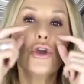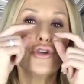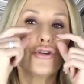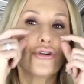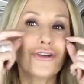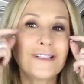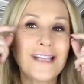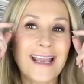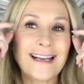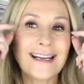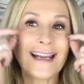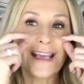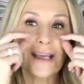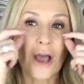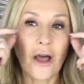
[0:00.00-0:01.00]
You could
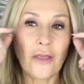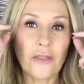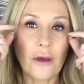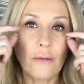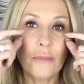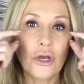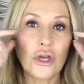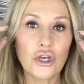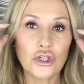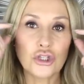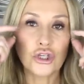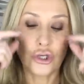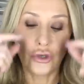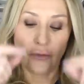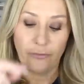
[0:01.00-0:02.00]
technically cut them
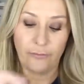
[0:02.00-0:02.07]
to